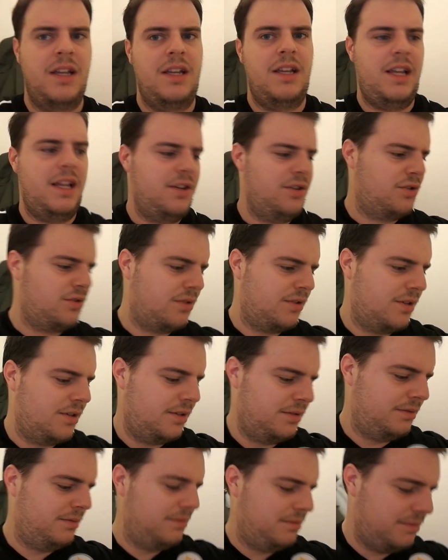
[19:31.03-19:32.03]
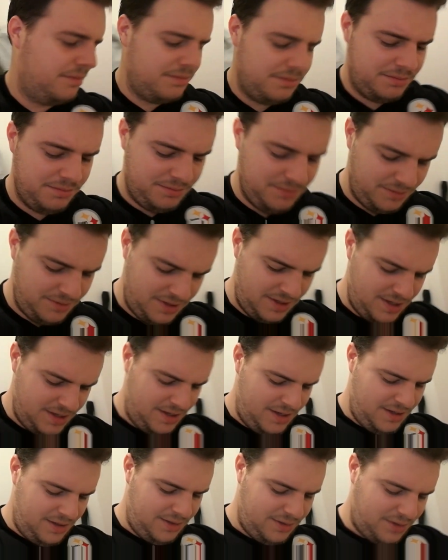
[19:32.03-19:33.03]
intro
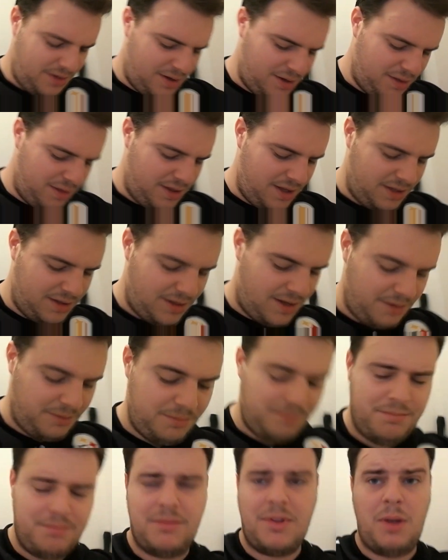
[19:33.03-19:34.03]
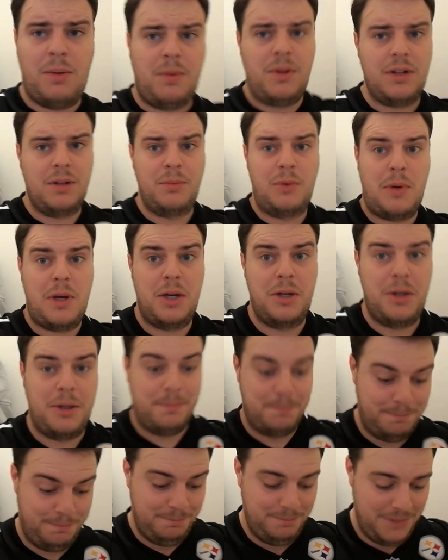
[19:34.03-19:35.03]
sort of thing, like, welcome to our home.
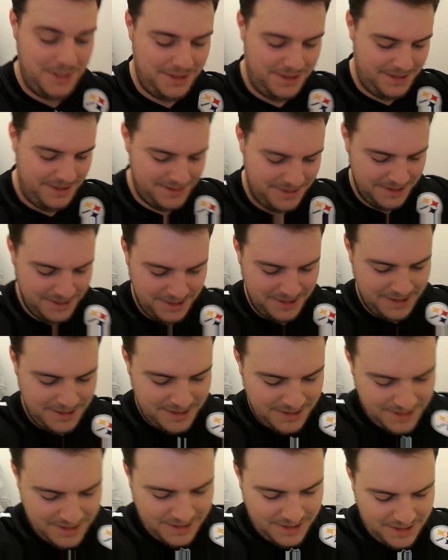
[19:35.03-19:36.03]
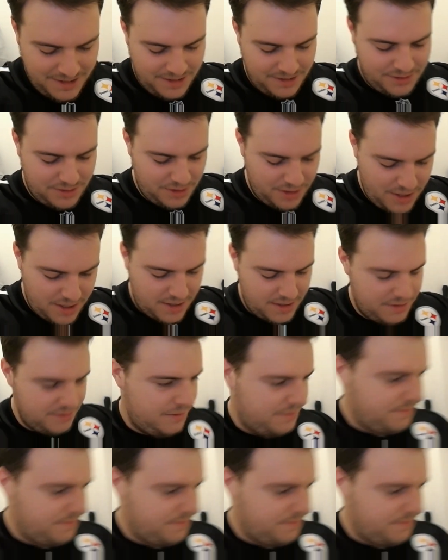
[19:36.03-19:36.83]
So yeah,